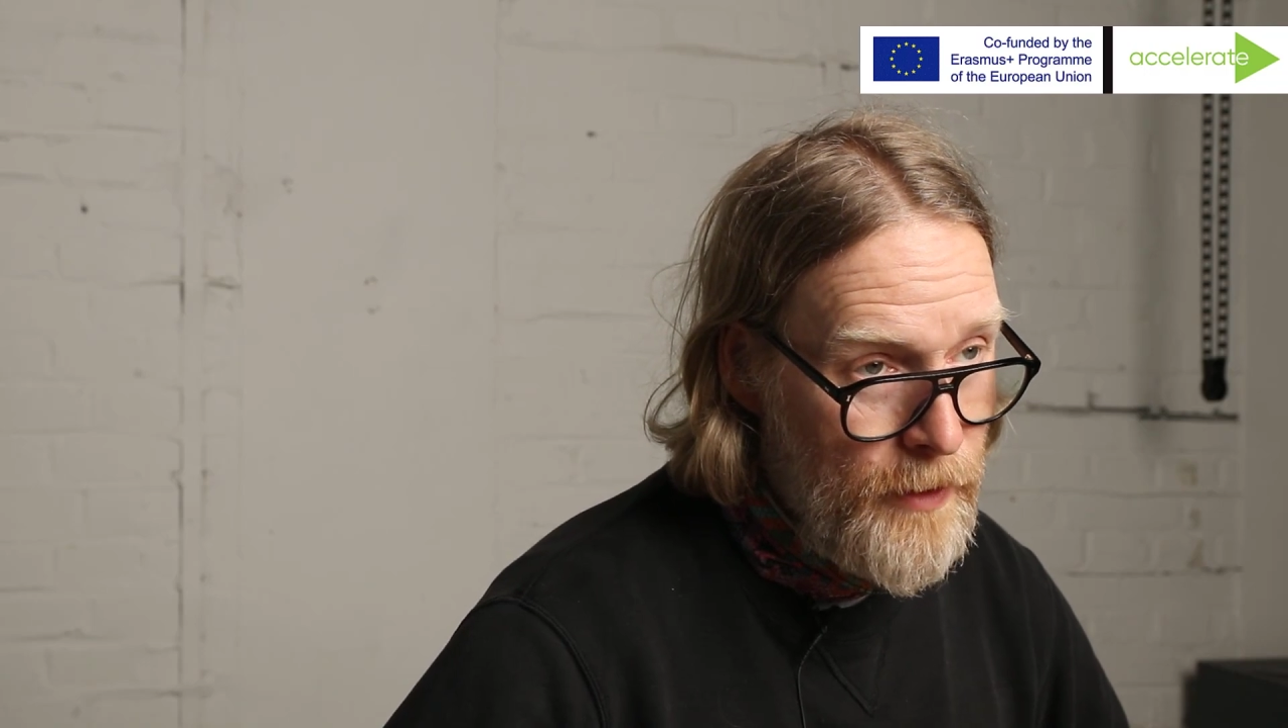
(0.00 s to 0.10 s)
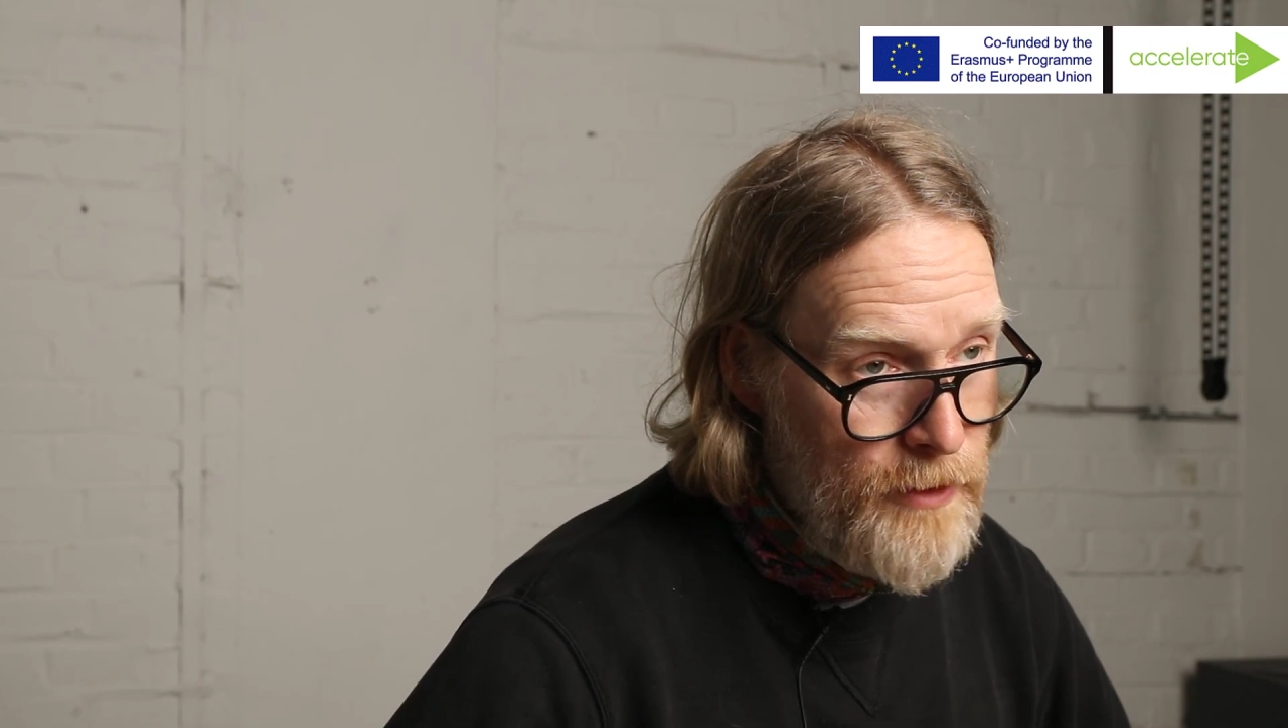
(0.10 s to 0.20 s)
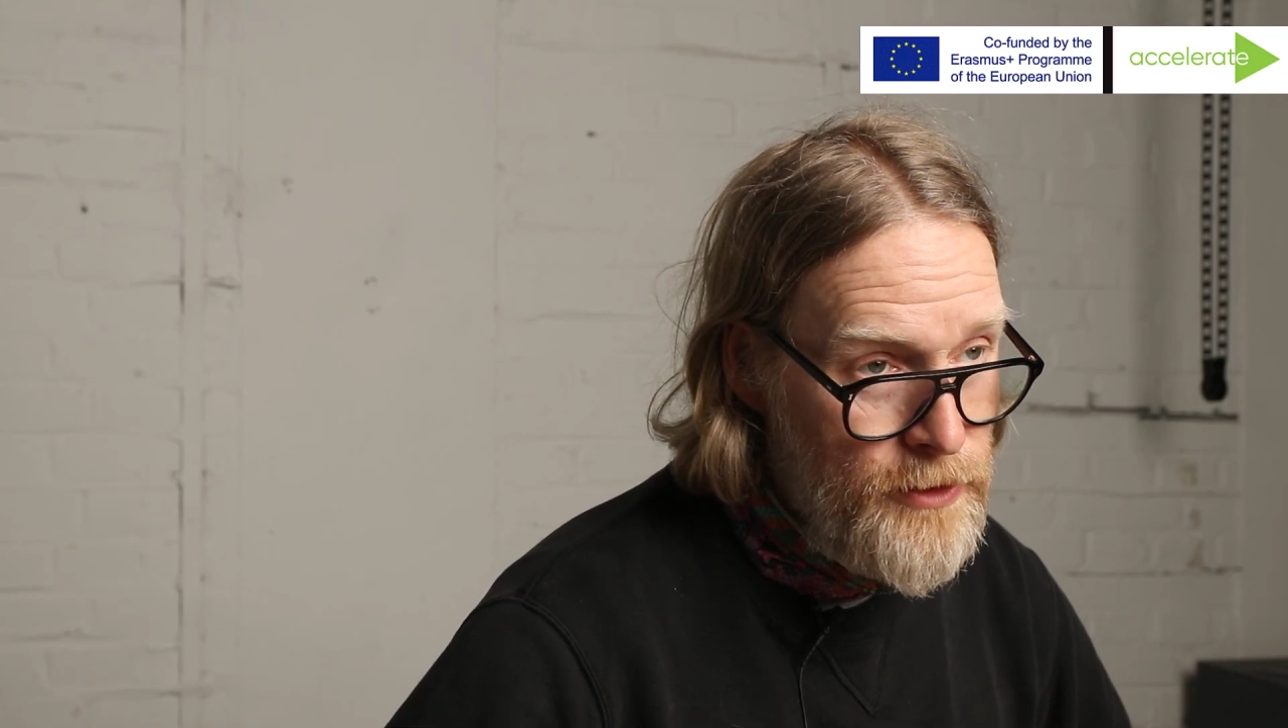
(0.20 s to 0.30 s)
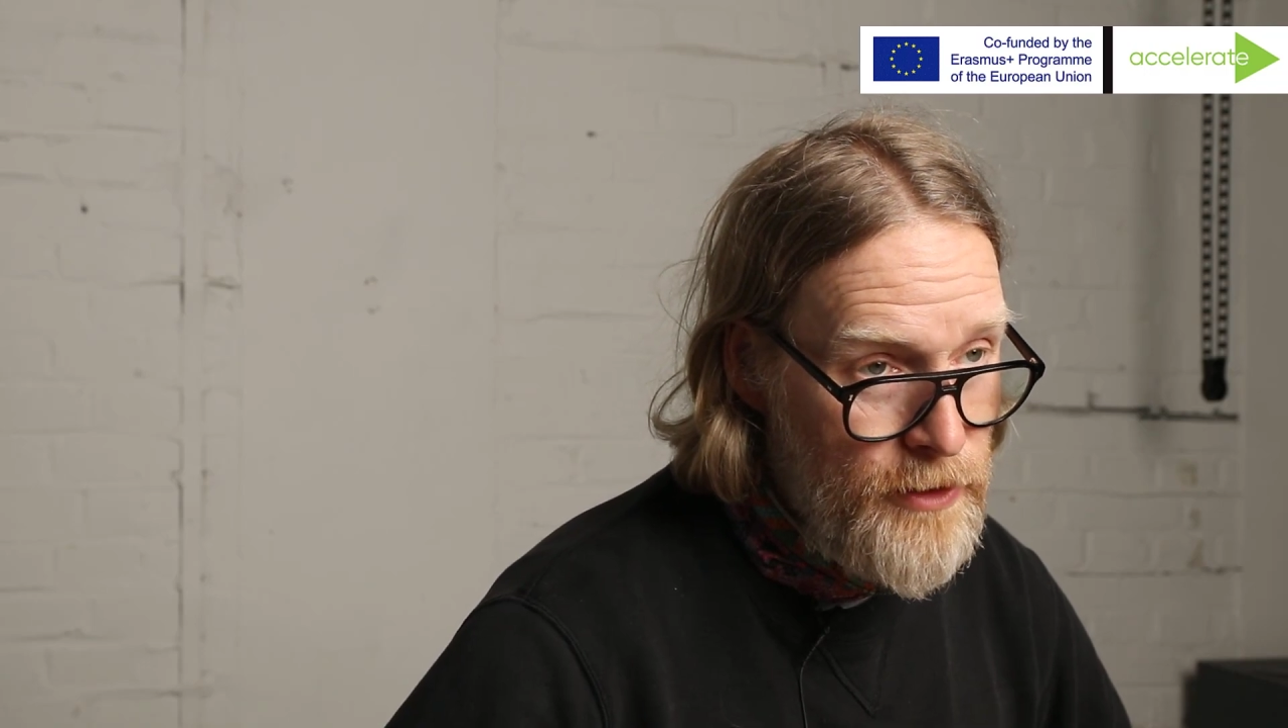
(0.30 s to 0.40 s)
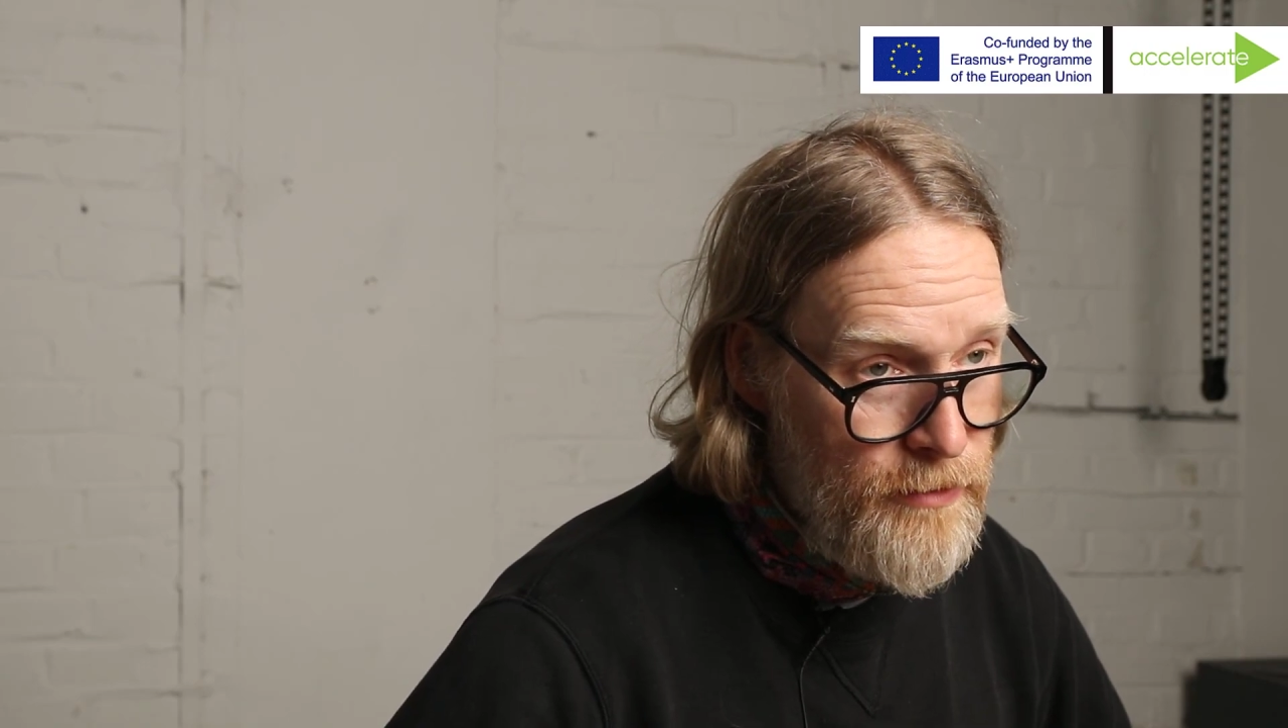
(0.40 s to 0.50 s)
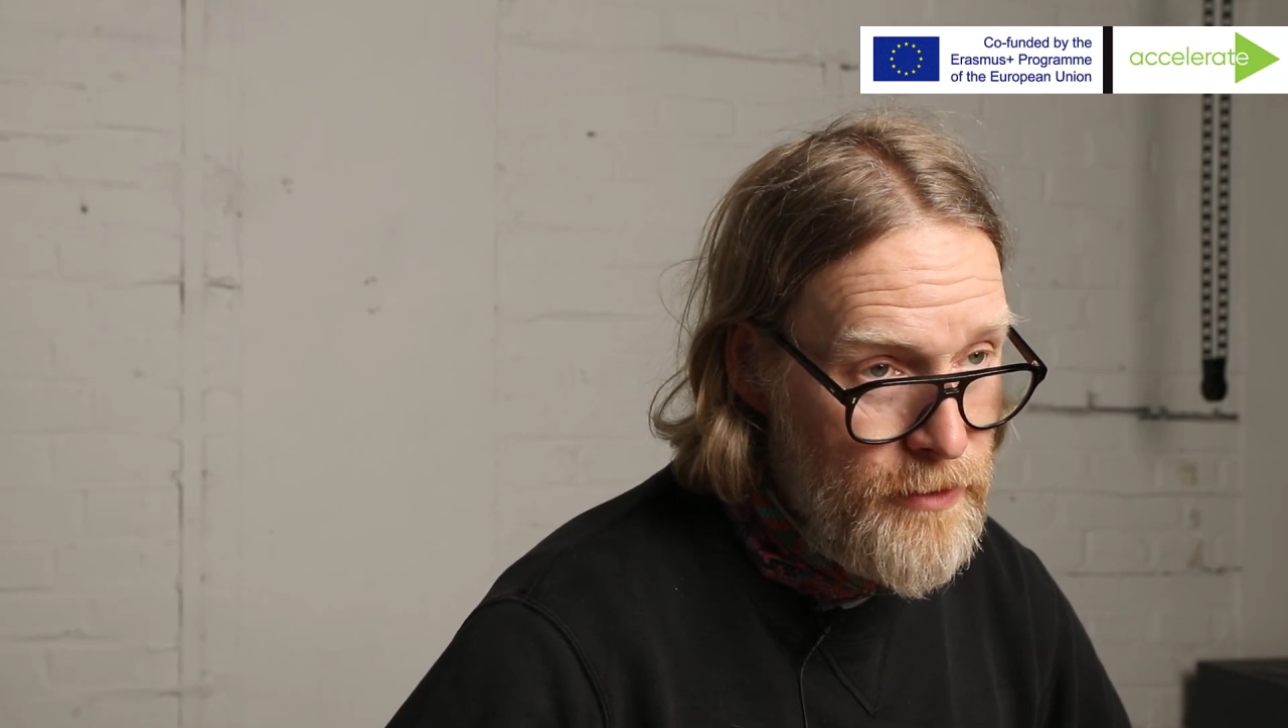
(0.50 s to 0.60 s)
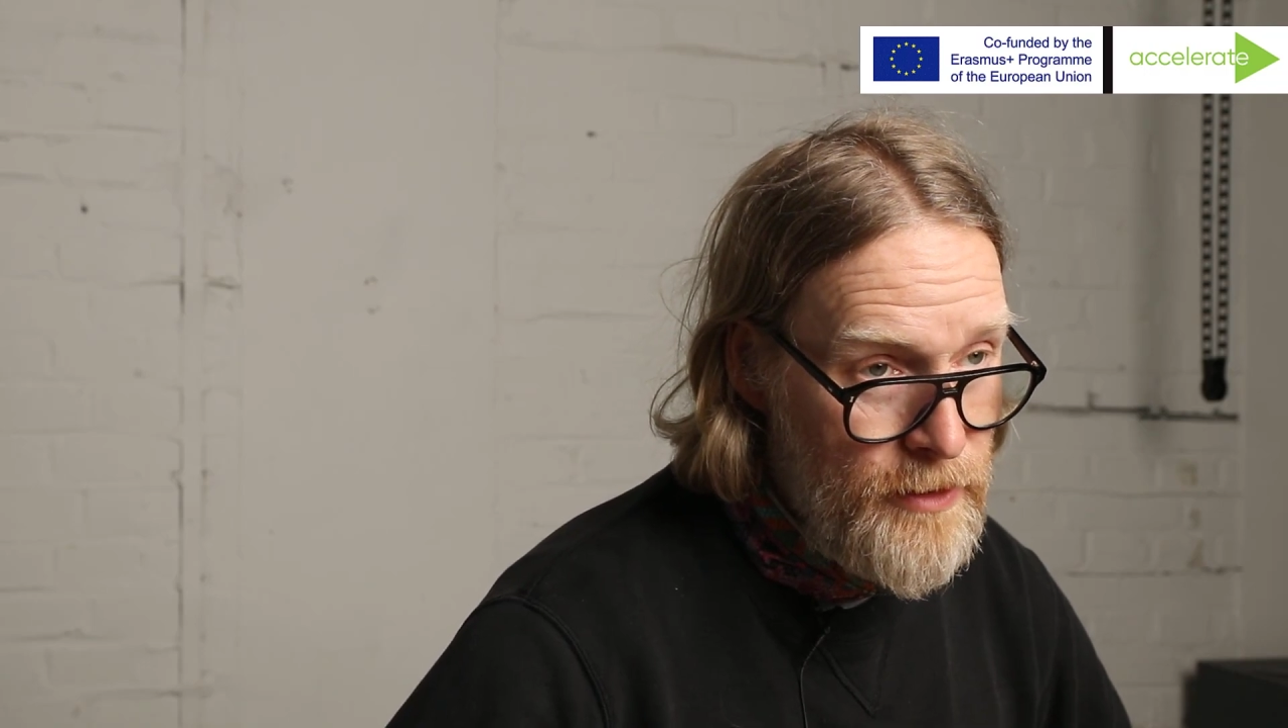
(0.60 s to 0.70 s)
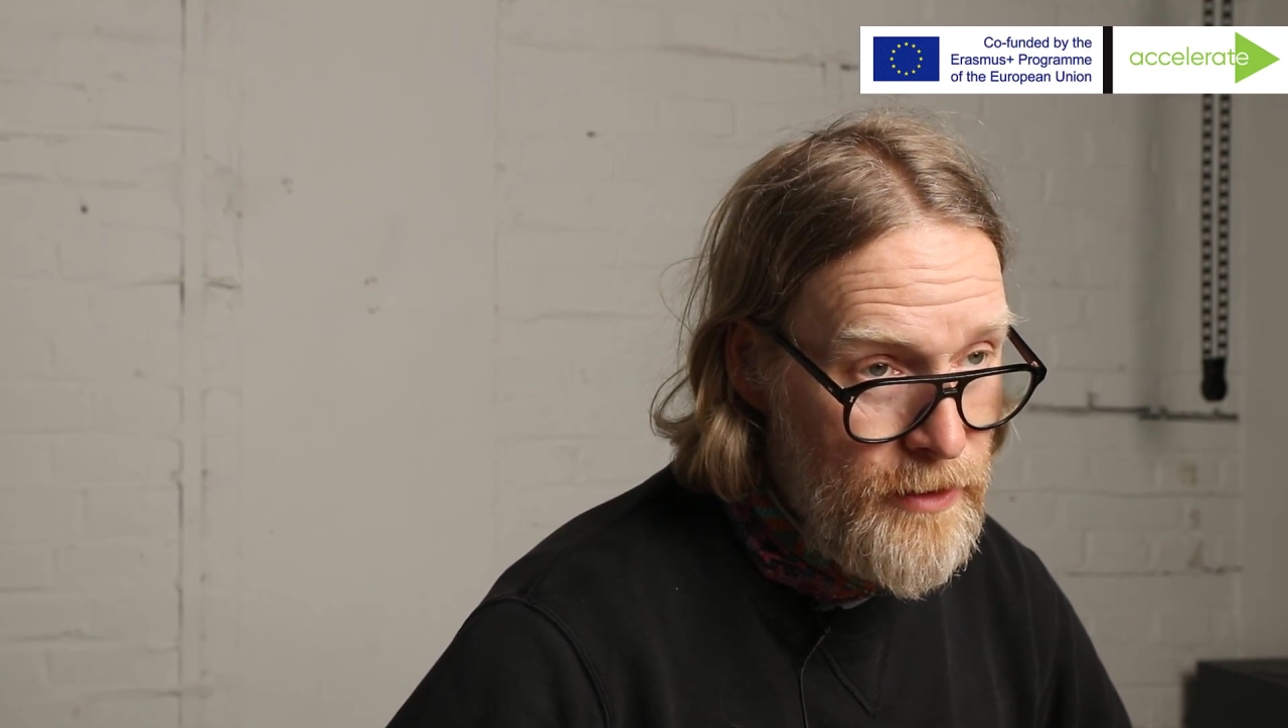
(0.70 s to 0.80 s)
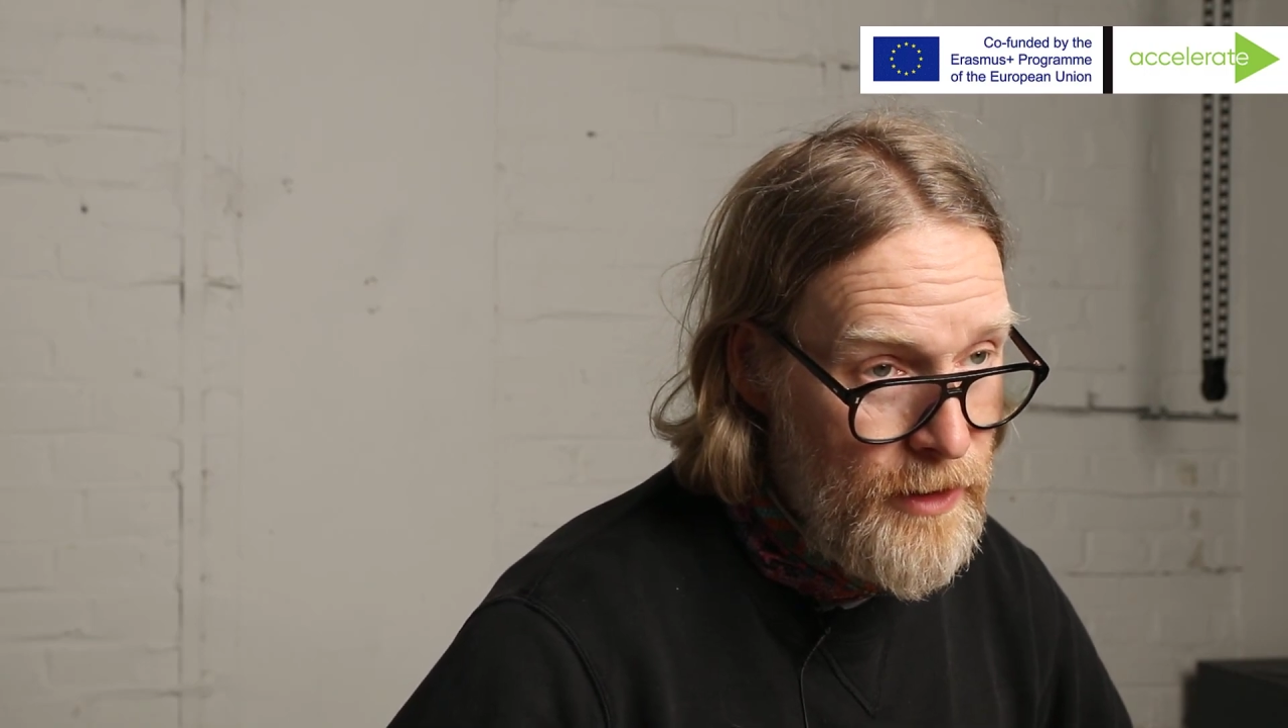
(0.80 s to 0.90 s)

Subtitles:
students